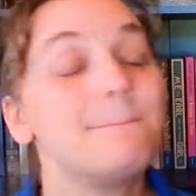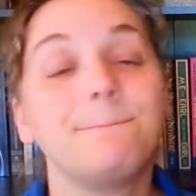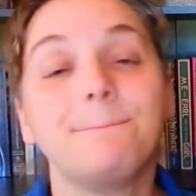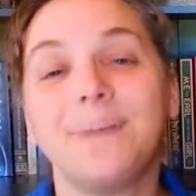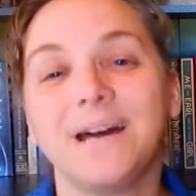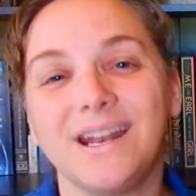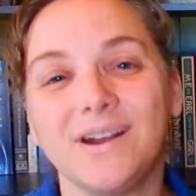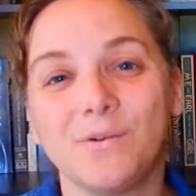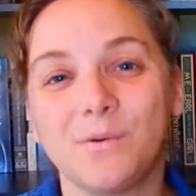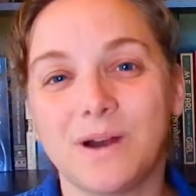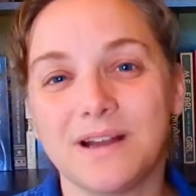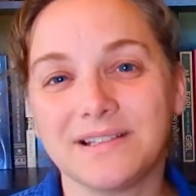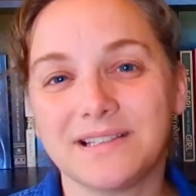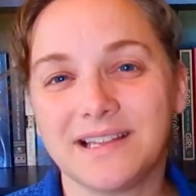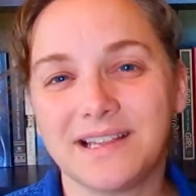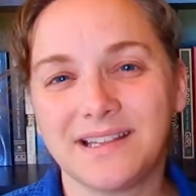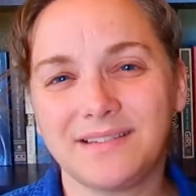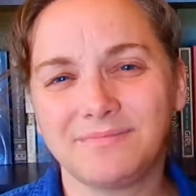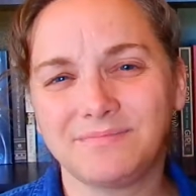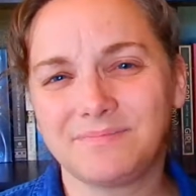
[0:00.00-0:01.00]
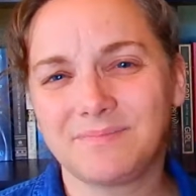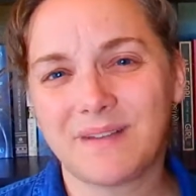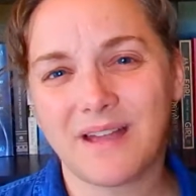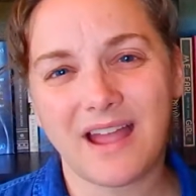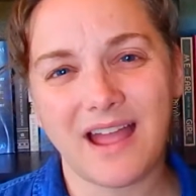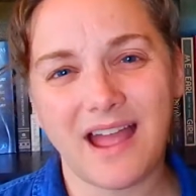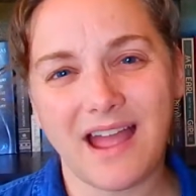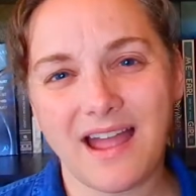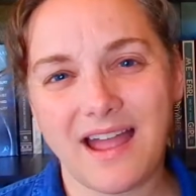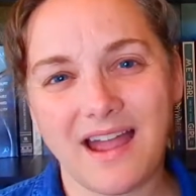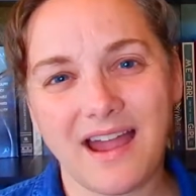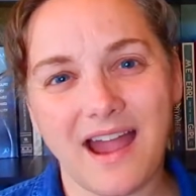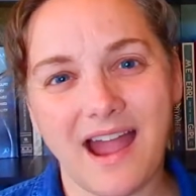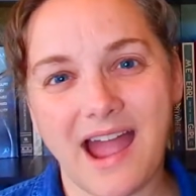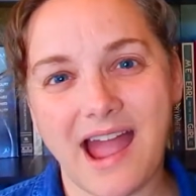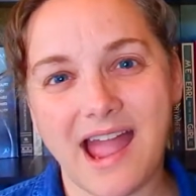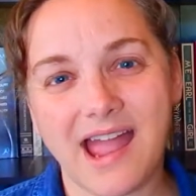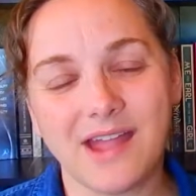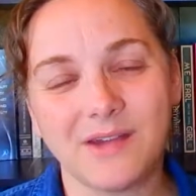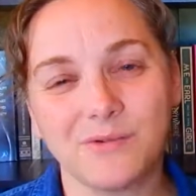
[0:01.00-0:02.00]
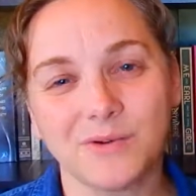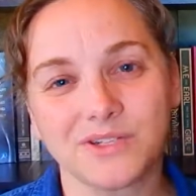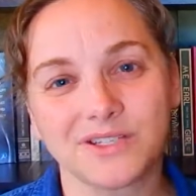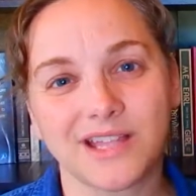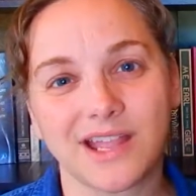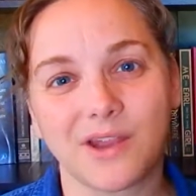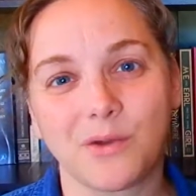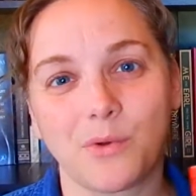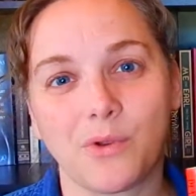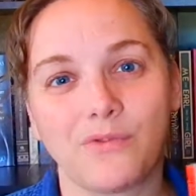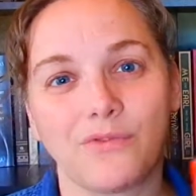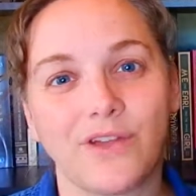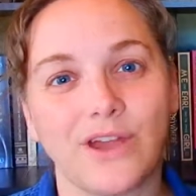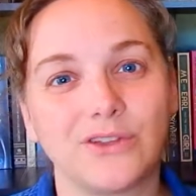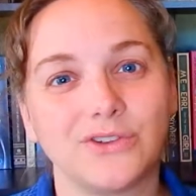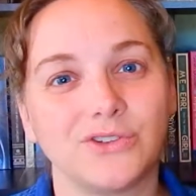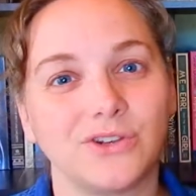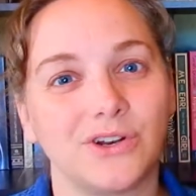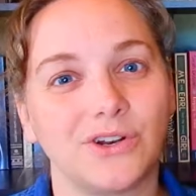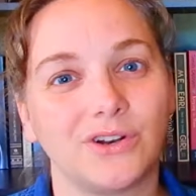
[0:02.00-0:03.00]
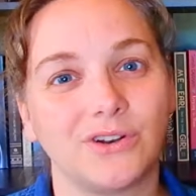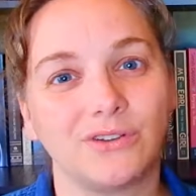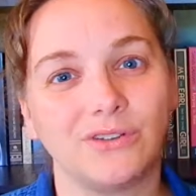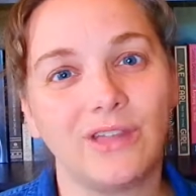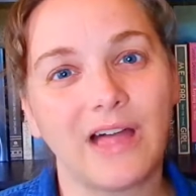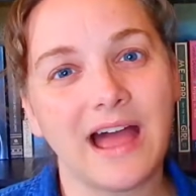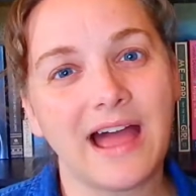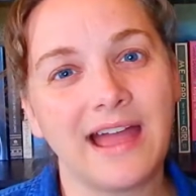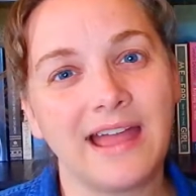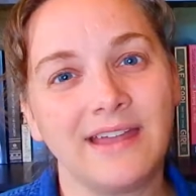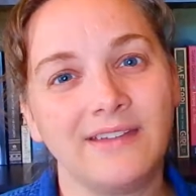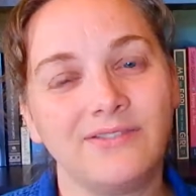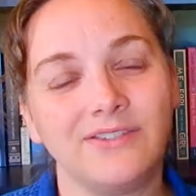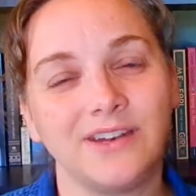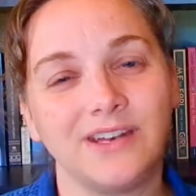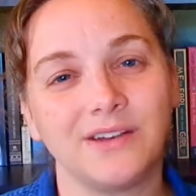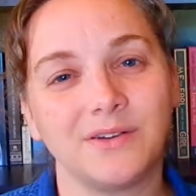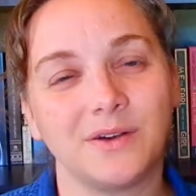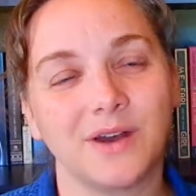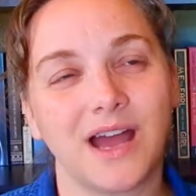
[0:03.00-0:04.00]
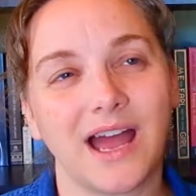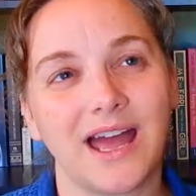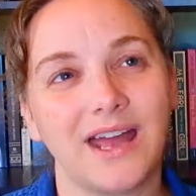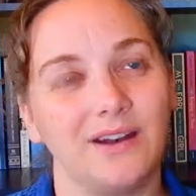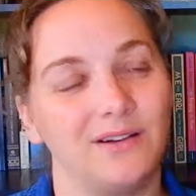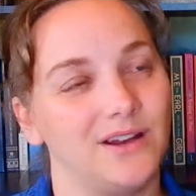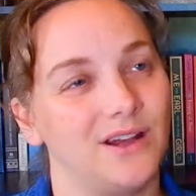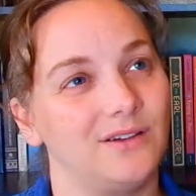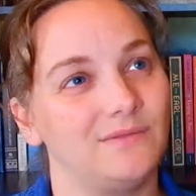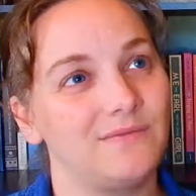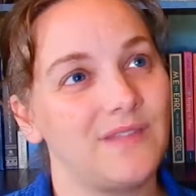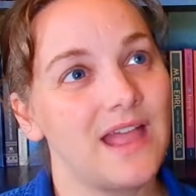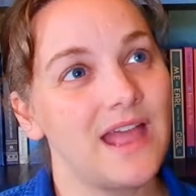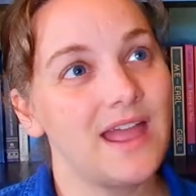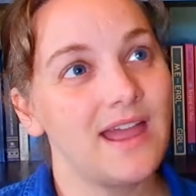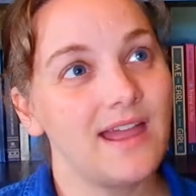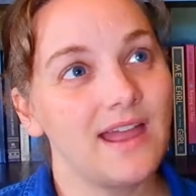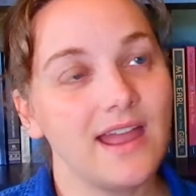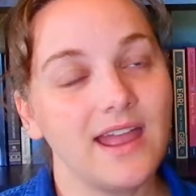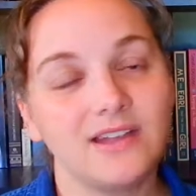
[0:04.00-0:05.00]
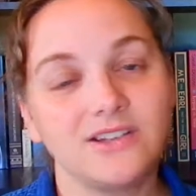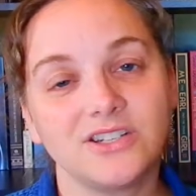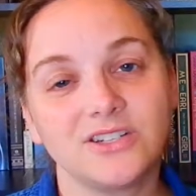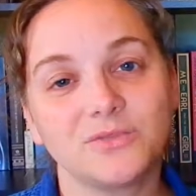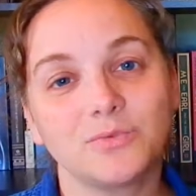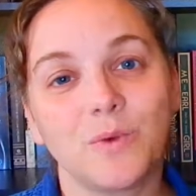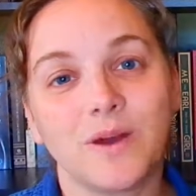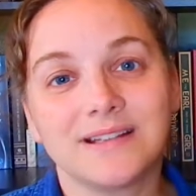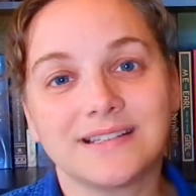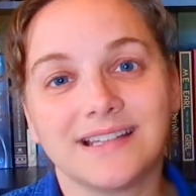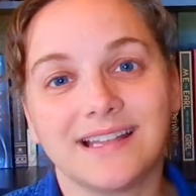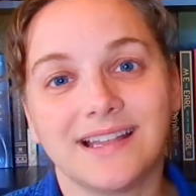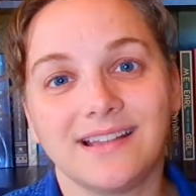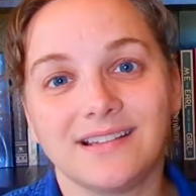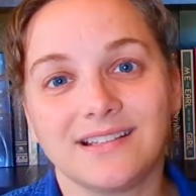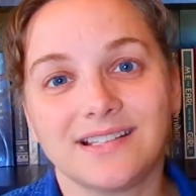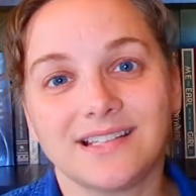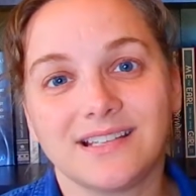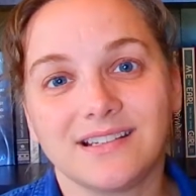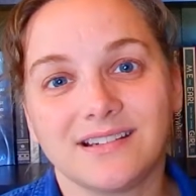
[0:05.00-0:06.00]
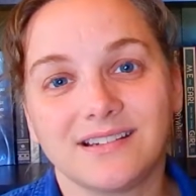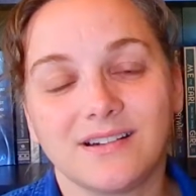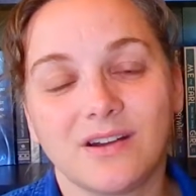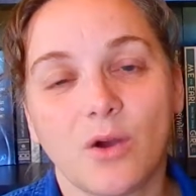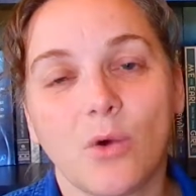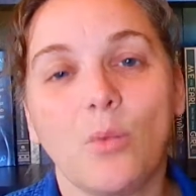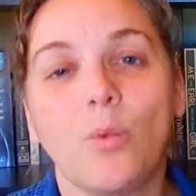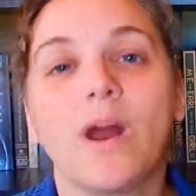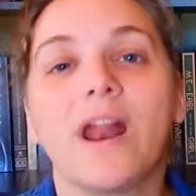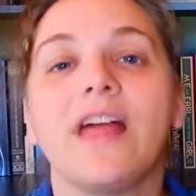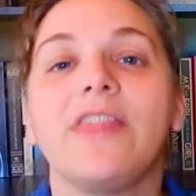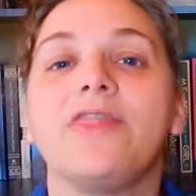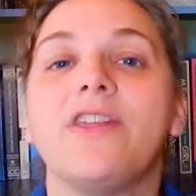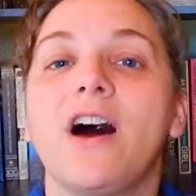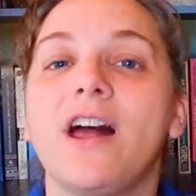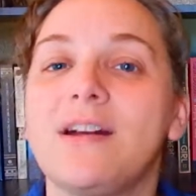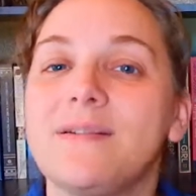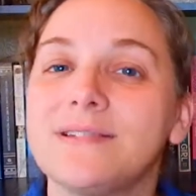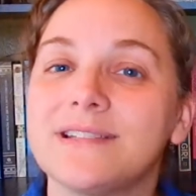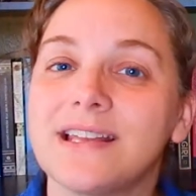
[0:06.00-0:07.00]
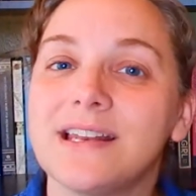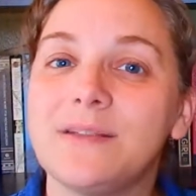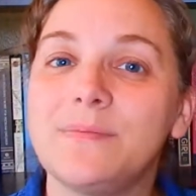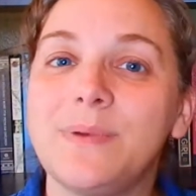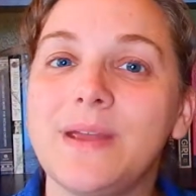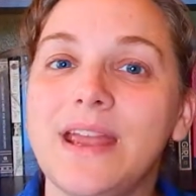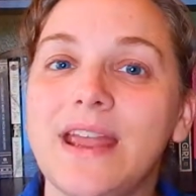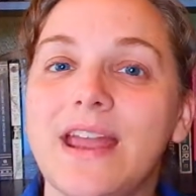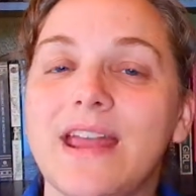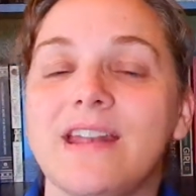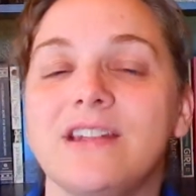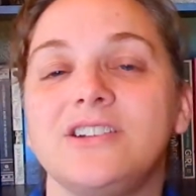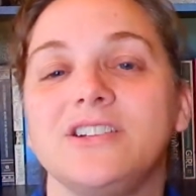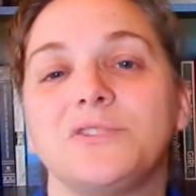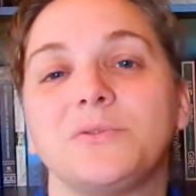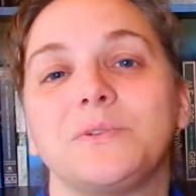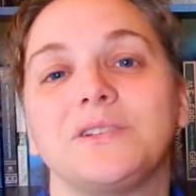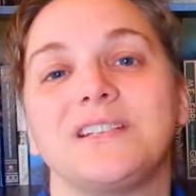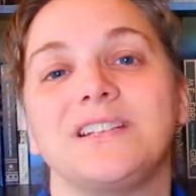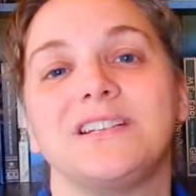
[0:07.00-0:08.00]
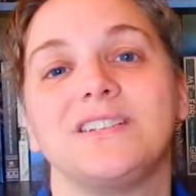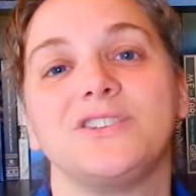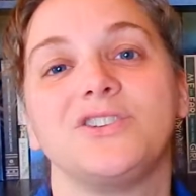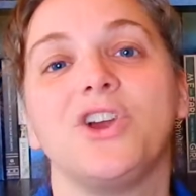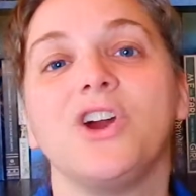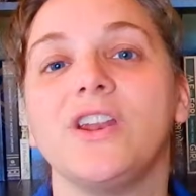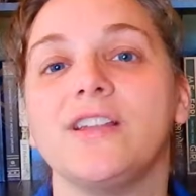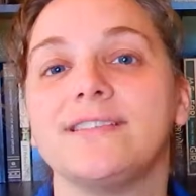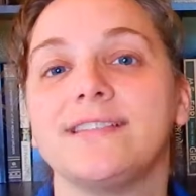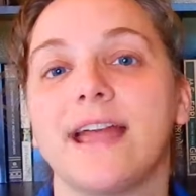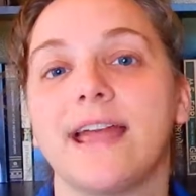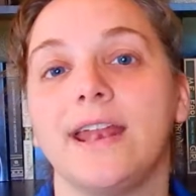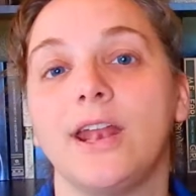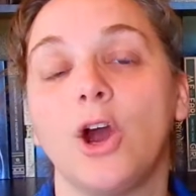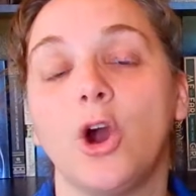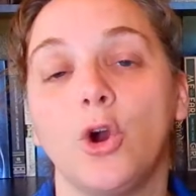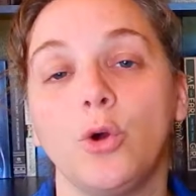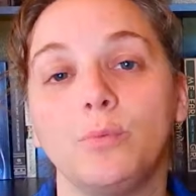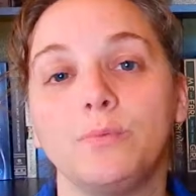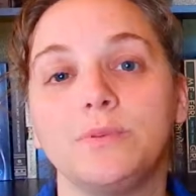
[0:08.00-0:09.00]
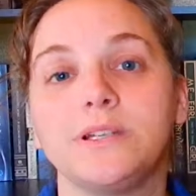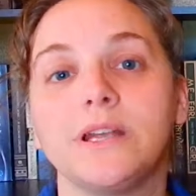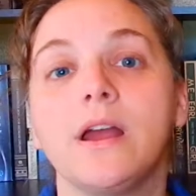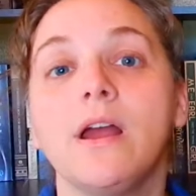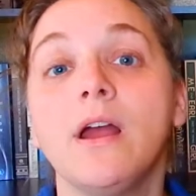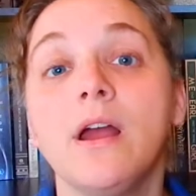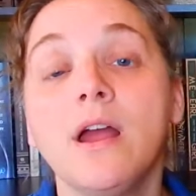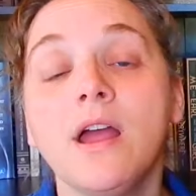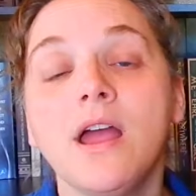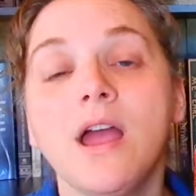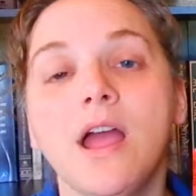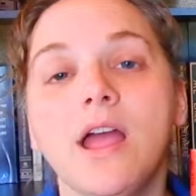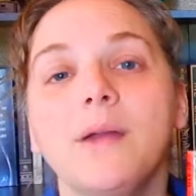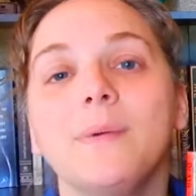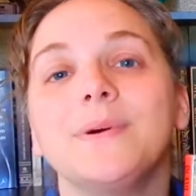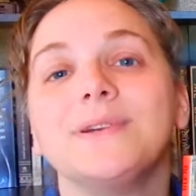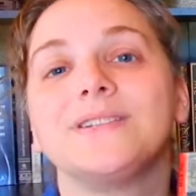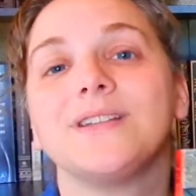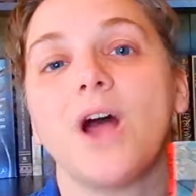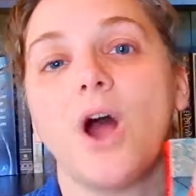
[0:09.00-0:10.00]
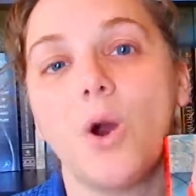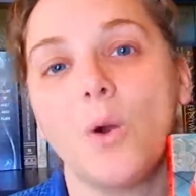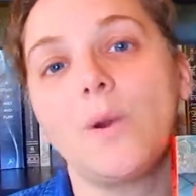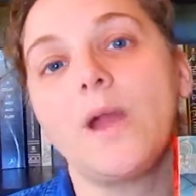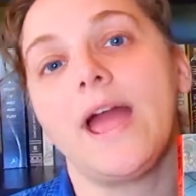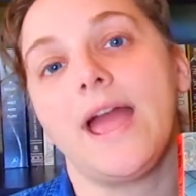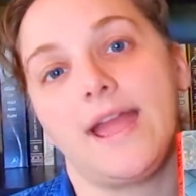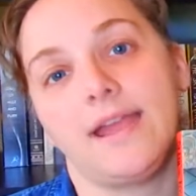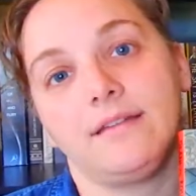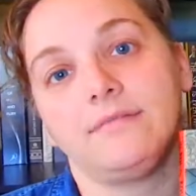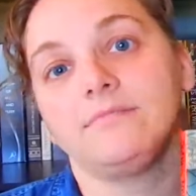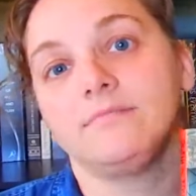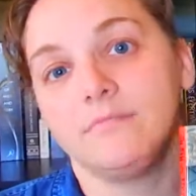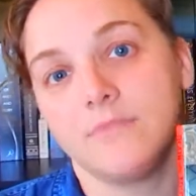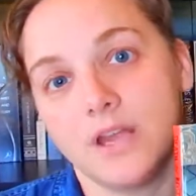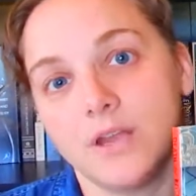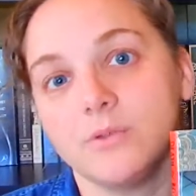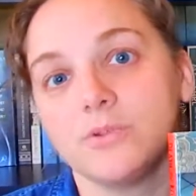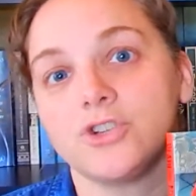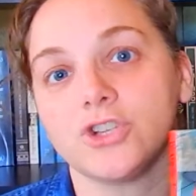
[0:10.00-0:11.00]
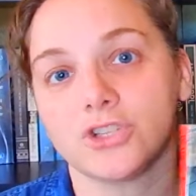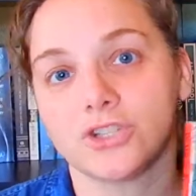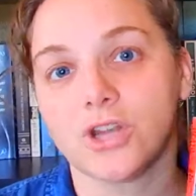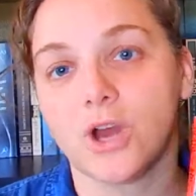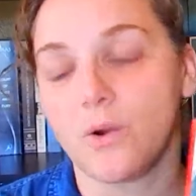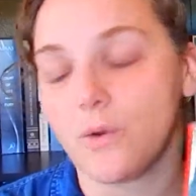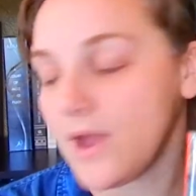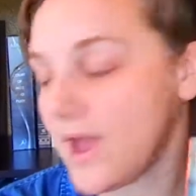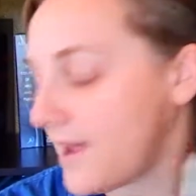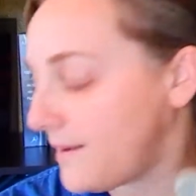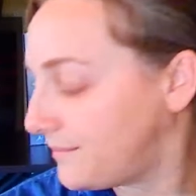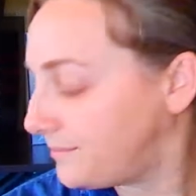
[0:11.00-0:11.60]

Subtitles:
But it wasn't. It was like a reflection on her life, and I don't know. It just wasn't what I thought it was going to be, and it just wasn't as good as I had hoped. It was okay. It was just okay.